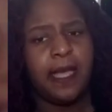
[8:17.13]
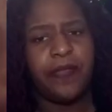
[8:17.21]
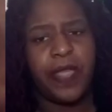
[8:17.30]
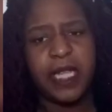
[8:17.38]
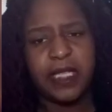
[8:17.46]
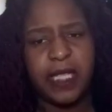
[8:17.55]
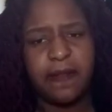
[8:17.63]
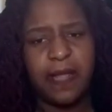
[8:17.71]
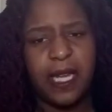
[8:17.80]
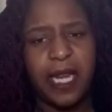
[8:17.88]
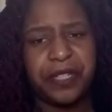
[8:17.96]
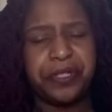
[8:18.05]
things of
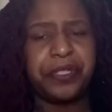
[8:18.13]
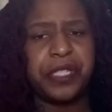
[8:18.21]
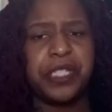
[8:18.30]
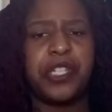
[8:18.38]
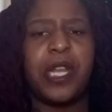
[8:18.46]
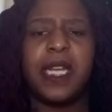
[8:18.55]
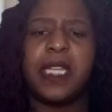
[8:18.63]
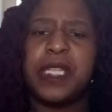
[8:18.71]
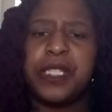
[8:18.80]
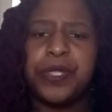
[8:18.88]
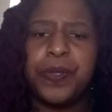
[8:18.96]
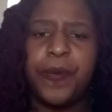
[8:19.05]
that nature, just trying to
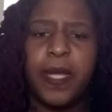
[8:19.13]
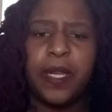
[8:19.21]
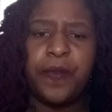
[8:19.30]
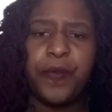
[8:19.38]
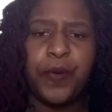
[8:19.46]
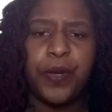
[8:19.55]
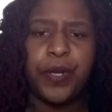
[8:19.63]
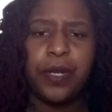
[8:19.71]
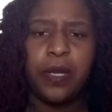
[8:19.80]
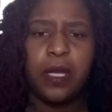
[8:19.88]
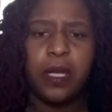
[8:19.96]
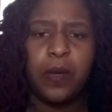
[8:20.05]
get you ready for
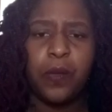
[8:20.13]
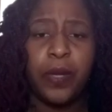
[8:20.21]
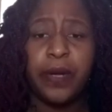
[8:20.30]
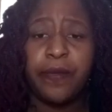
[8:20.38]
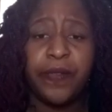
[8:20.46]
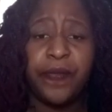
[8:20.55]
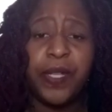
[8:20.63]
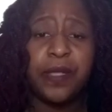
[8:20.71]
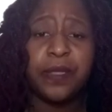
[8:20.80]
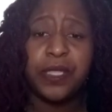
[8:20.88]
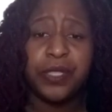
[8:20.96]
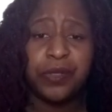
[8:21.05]
whatever
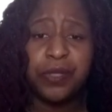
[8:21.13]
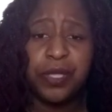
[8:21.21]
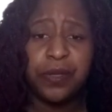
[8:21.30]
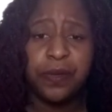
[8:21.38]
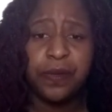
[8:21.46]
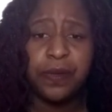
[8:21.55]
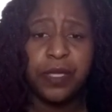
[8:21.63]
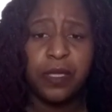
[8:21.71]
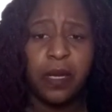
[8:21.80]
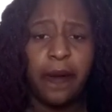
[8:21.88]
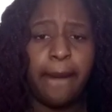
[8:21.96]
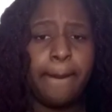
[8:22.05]
field that you choose,
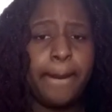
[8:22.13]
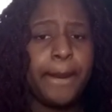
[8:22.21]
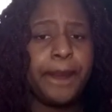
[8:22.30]
you know.